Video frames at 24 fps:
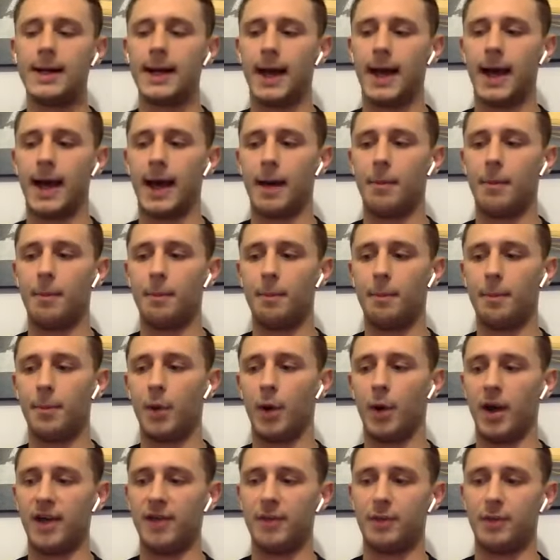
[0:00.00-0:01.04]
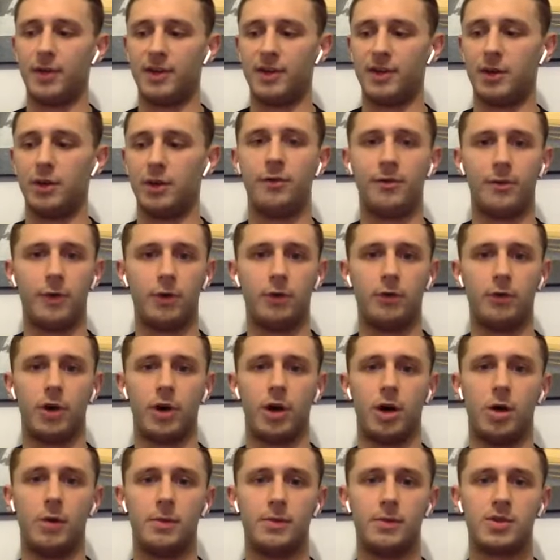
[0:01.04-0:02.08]
But if we do full run
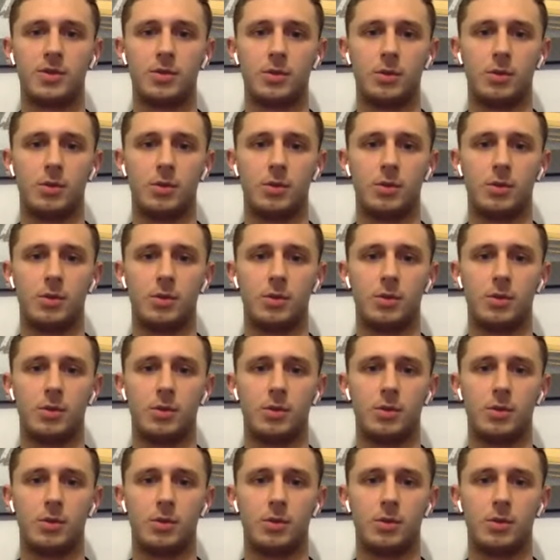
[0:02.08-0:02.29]
ups,